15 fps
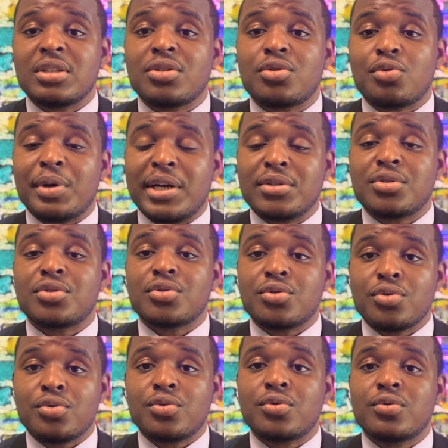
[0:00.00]
throughout
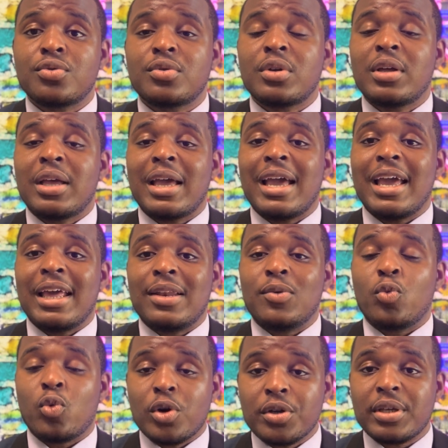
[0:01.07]
school and
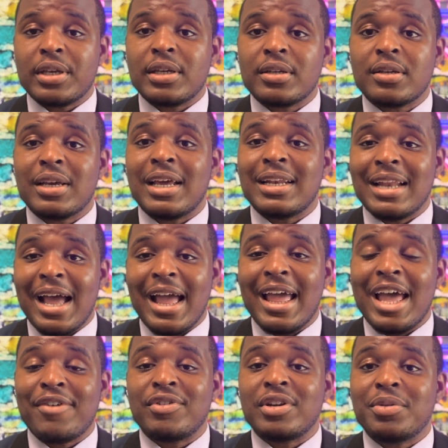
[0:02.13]
working and not
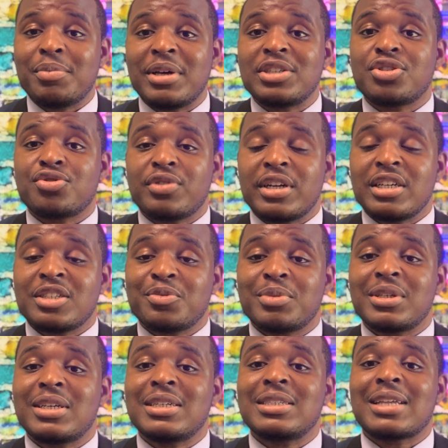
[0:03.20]
having the best grades
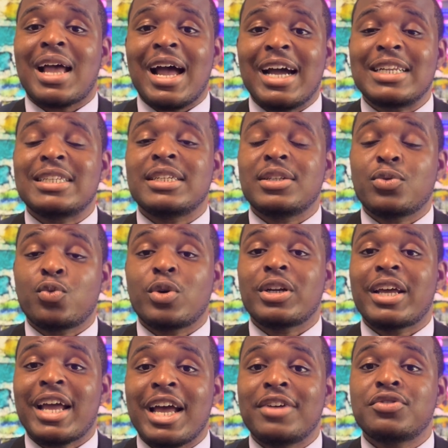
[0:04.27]
because I didn't want to
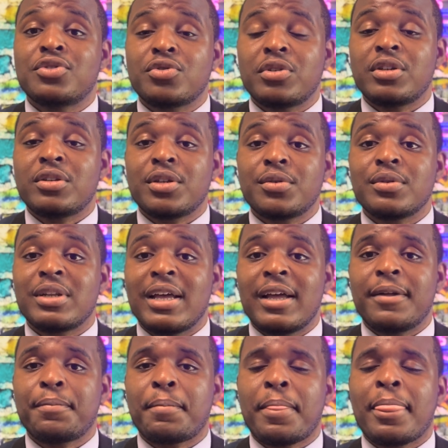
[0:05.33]
have student loan debt,